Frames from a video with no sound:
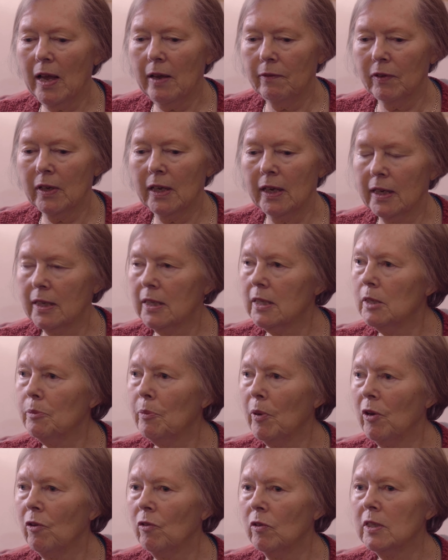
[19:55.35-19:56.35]
having
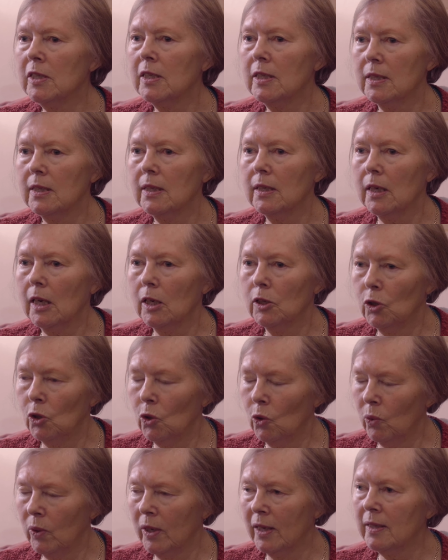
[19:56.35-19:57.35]
experienced it and
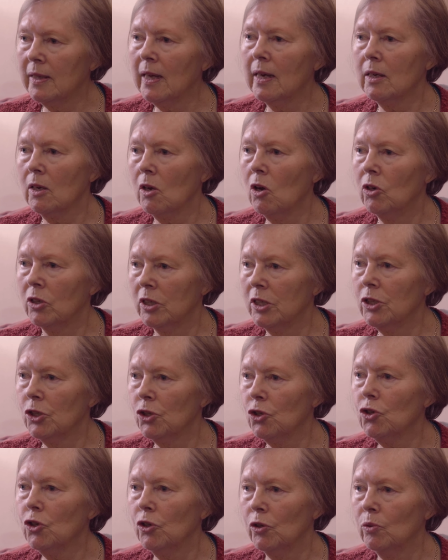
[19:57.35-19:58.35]
knowing that God is
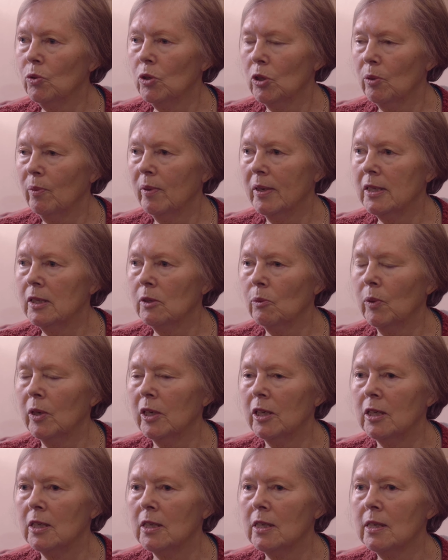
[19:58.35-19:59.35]
true to his
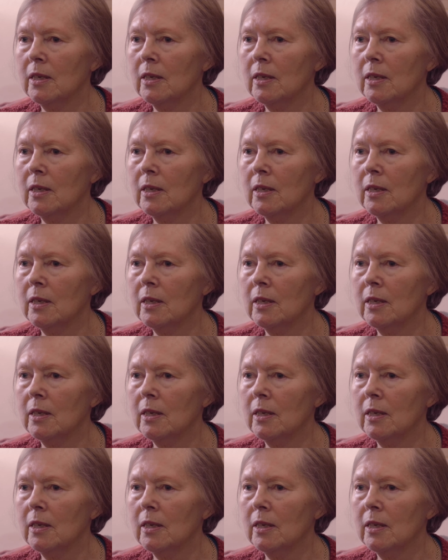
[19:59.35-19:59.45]
word.